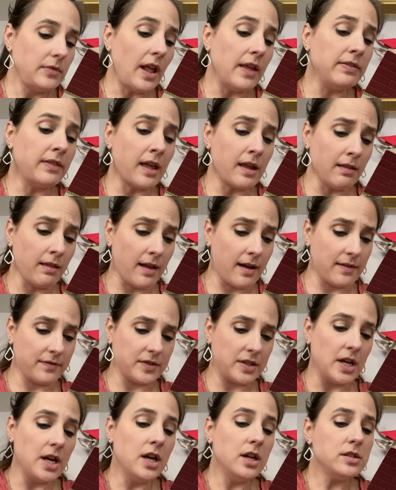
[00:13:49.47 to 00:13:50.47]
They
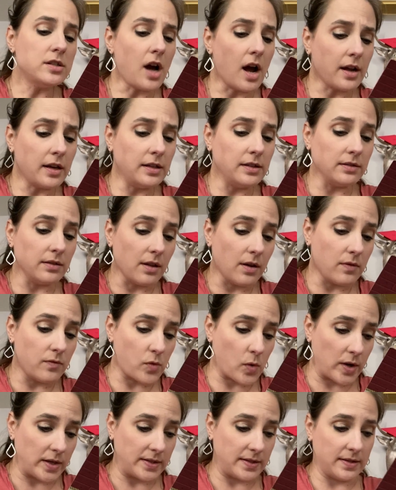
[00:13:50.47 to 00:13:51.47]
left, talking in low
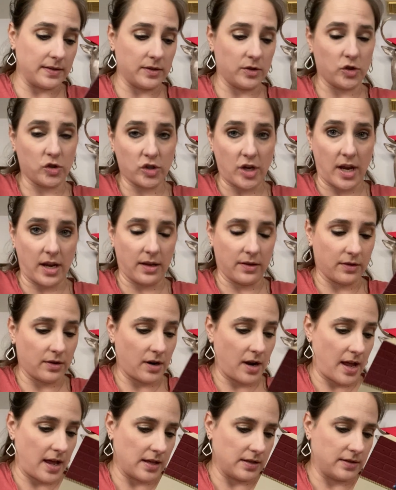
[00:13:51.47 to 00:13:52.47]
voices and shaking
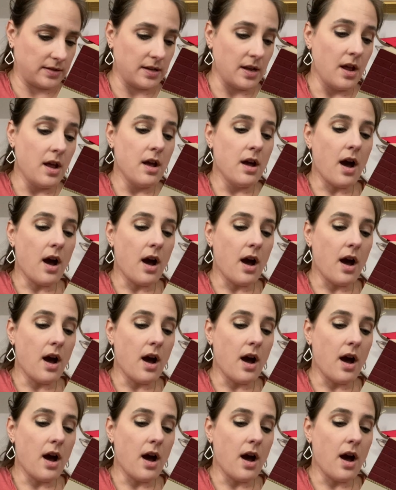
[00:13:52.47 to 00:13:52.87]
their heads.